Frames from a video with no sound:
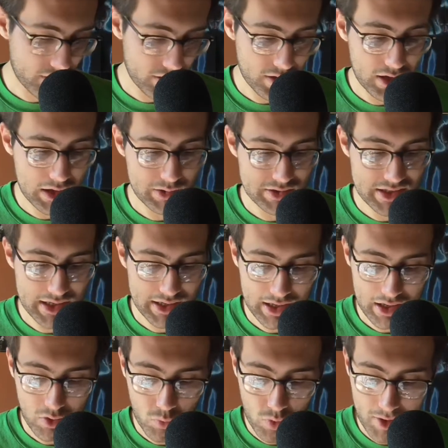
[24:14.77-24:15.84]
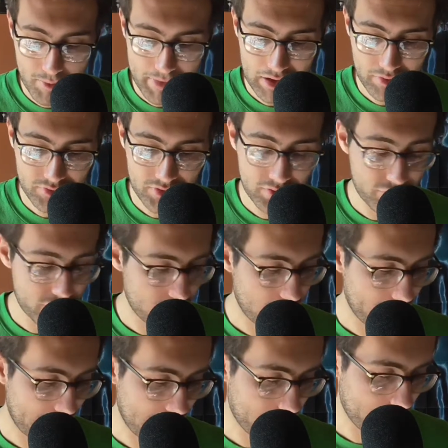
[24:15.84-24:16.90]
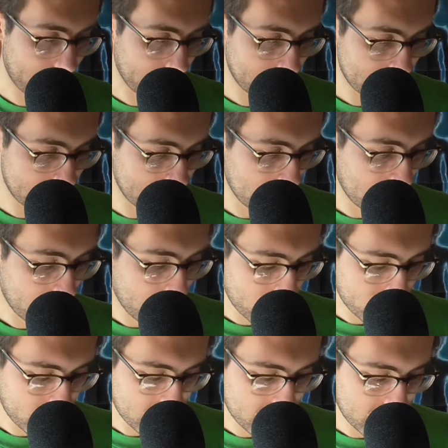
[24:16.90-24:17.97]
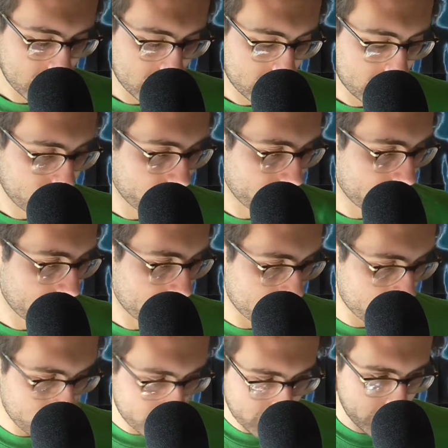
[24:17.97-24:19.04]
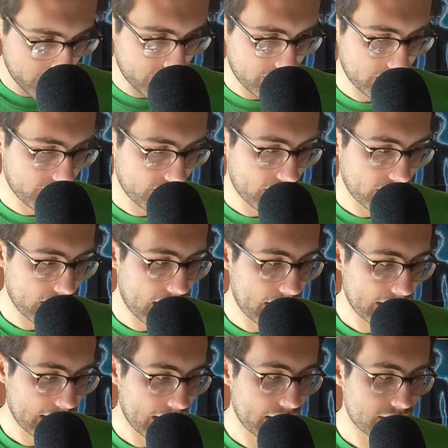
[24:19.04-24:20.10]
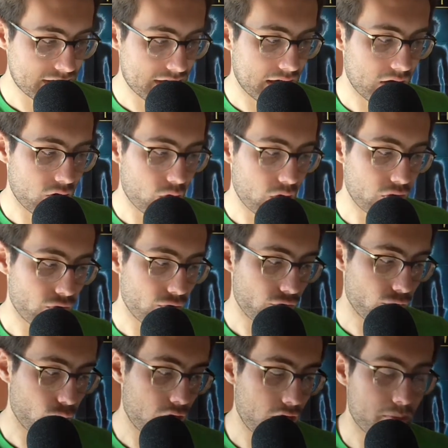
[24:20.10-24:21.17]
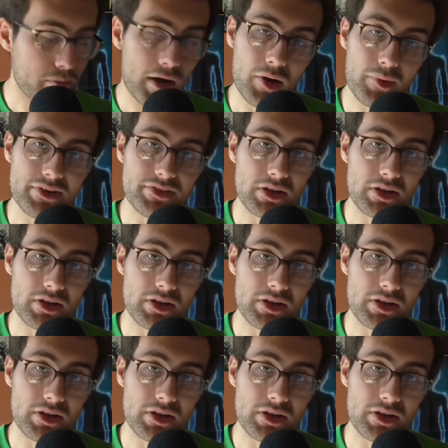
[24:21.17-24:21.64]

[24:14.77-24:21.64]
I will take out 1 Mountain from my mana base just to put things in, and occasionally I will lose 1 Pyretic